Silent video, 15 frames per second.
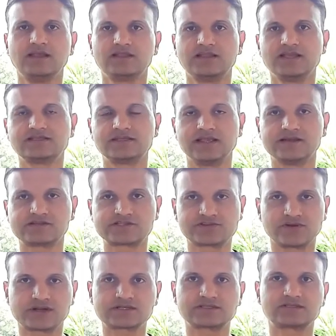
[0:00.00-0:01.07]
This
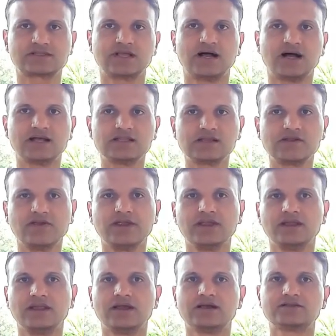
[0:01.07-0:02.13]
instructs the other
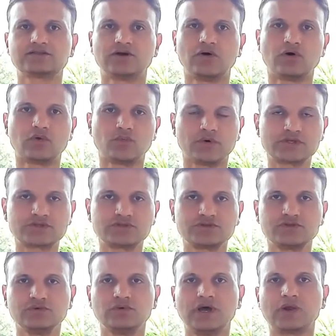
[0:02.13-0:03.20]
areas on what to
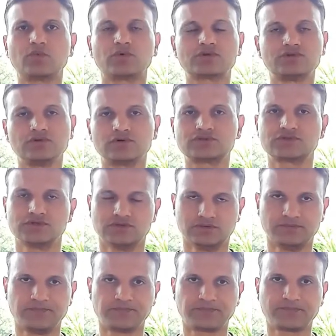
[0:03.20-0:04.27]
do and what not to do.